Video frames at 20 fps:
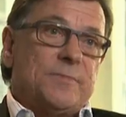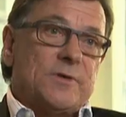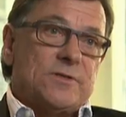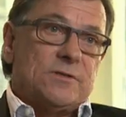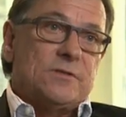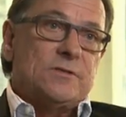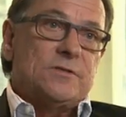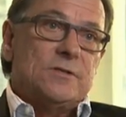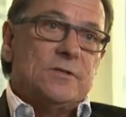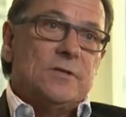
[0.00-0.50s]

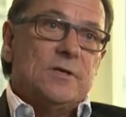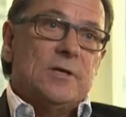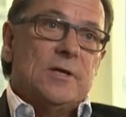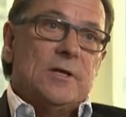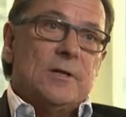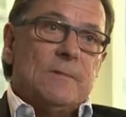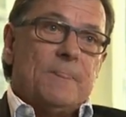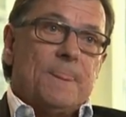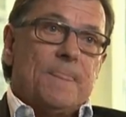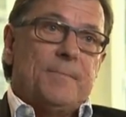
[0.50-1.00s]
business.
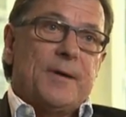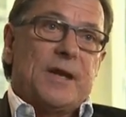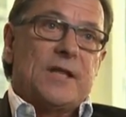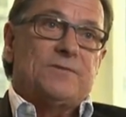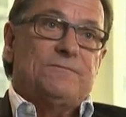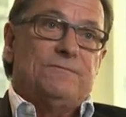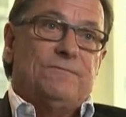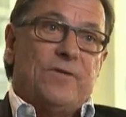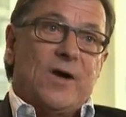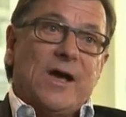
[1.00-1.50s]
But
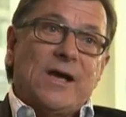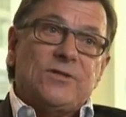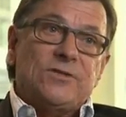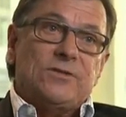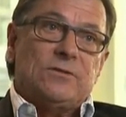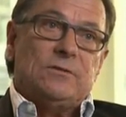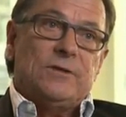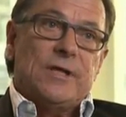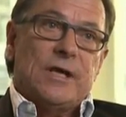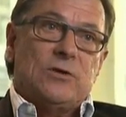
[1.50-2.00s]
it's
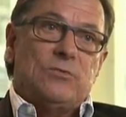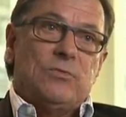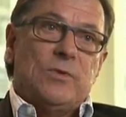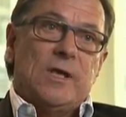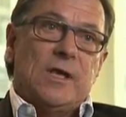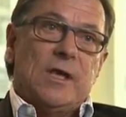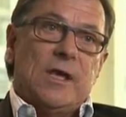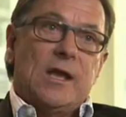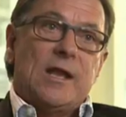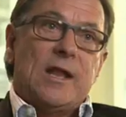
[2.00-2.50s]
vital that
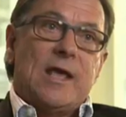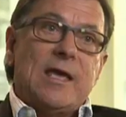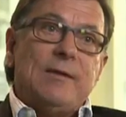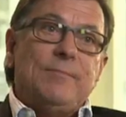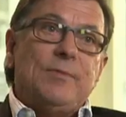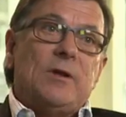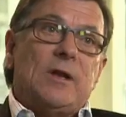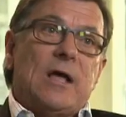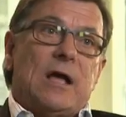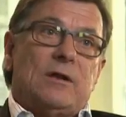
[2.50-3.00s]
we
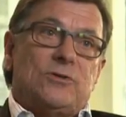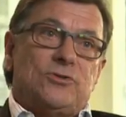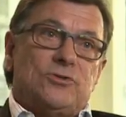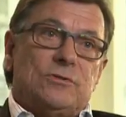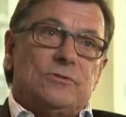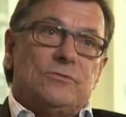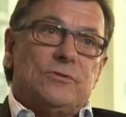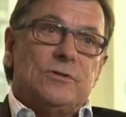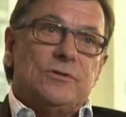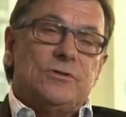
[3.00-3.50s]
enable our
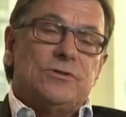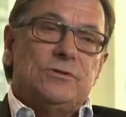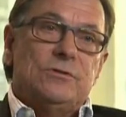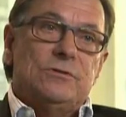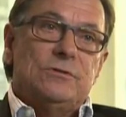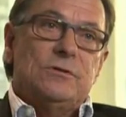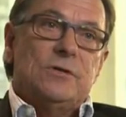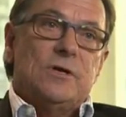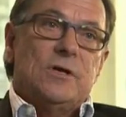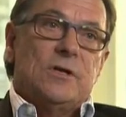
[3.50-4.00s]
children
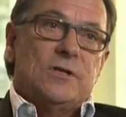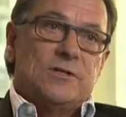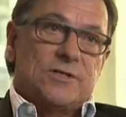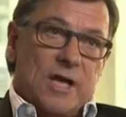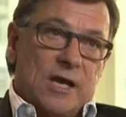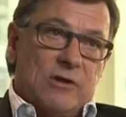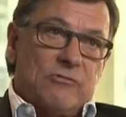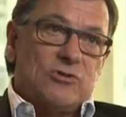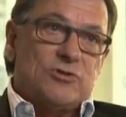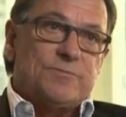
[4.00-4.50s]
to
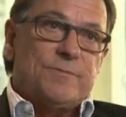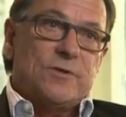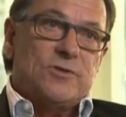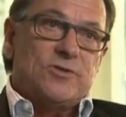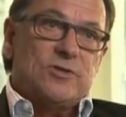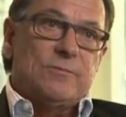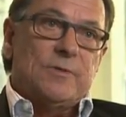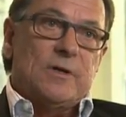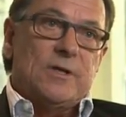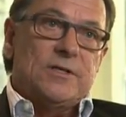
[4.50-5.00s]
take
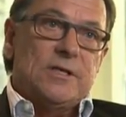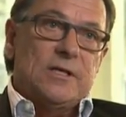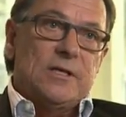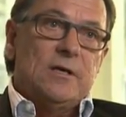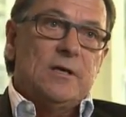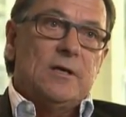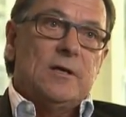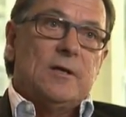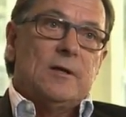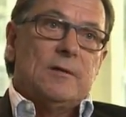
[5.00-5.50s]
responsibility,
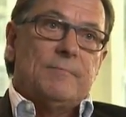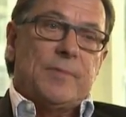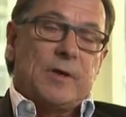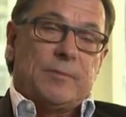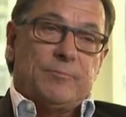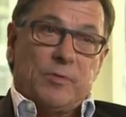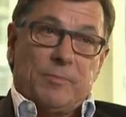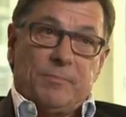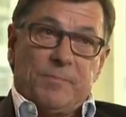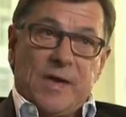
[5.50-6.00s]

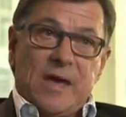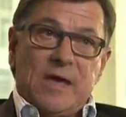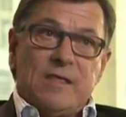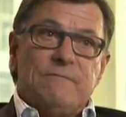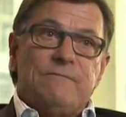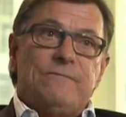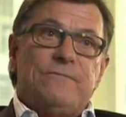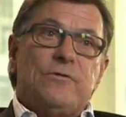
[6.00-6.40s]
but prepare them